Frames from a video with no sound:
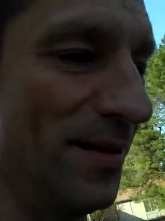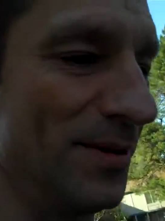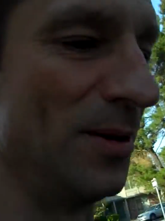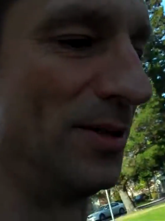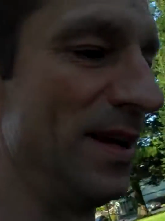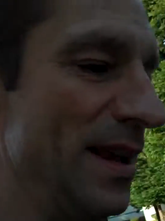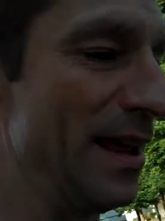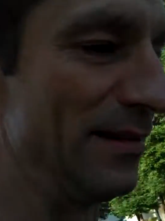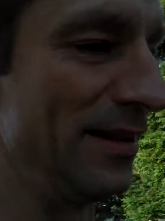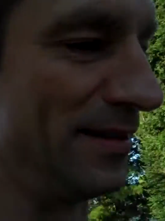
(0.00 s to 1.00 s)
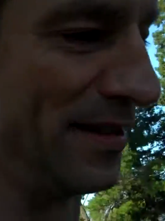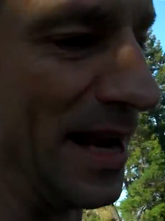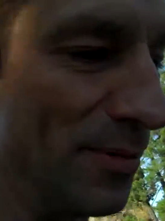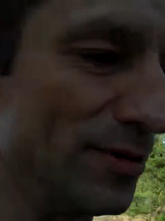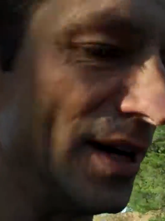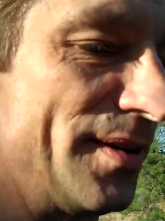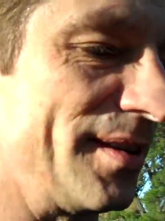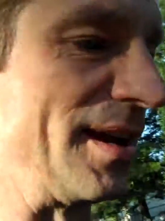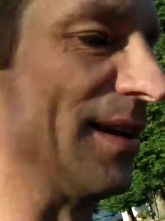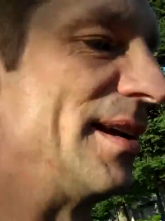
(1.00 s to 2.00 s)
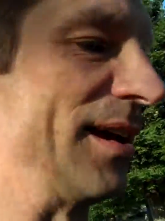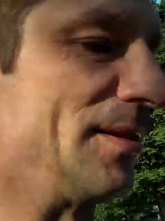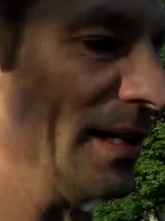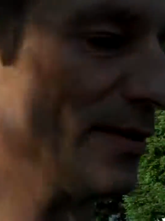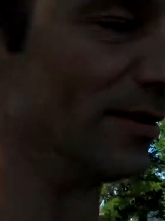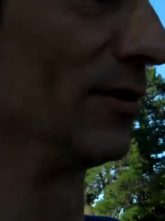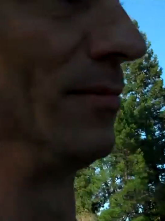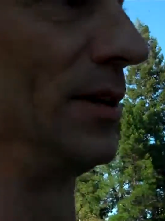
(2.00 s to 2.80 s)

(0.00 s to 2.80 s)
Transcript: So she staples everything together and gives it to